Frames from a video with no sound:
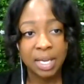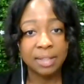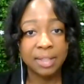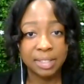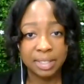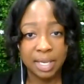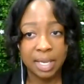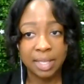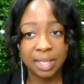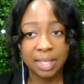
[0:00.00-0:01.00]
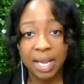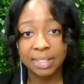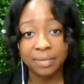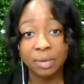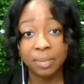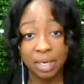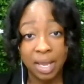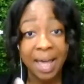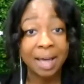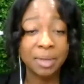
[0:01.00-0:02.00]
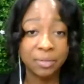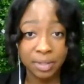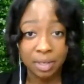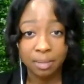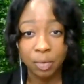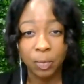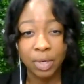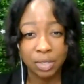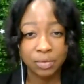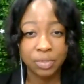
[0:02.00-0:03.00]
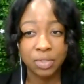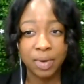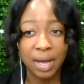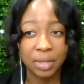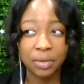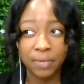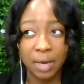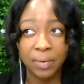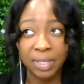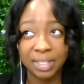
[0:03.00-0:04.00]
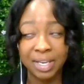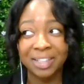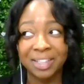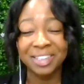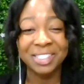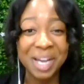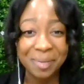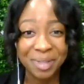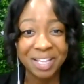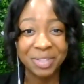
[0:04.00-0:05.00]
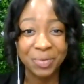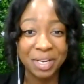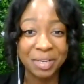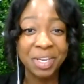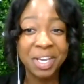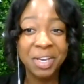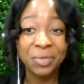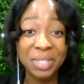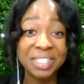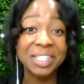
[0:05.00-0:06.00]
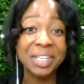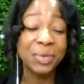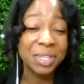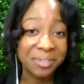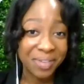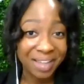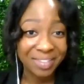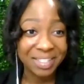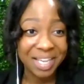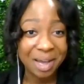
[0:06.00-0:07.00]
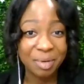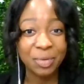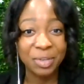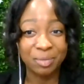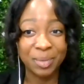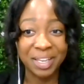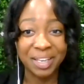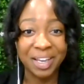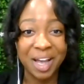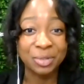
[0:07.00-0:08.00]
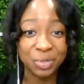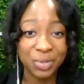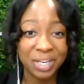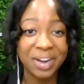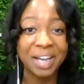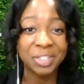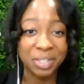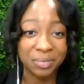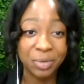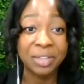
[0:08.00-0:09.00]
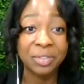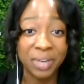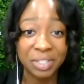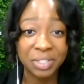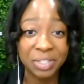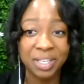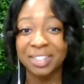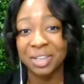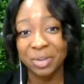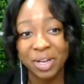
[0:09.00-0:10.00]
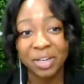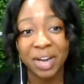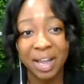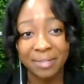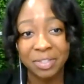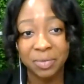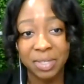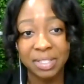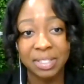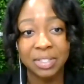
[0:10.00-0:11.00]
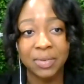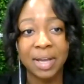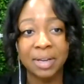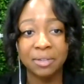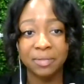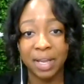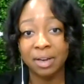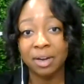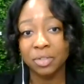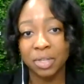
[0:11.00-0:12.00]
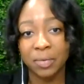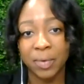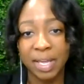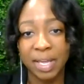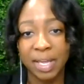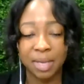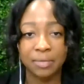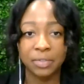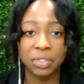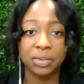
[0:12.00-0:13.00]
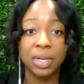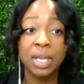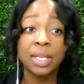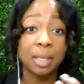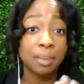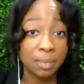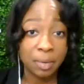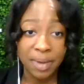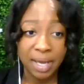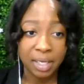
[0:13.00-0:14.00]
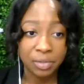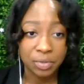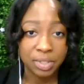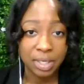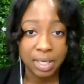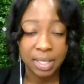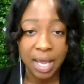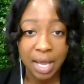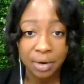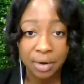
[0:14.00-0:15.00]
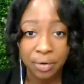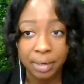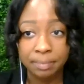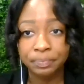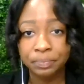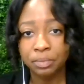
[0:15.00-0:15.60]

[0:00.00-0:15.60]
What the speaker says: in this thing that has never been a habit for them, what do you do? How do you find ways in? And then on top of that, the one reason they would have had this habit would have been the social interaction and breath freshening that they no longer have as a reason. So how do you find alternate ways to be able to get people back interested in the category?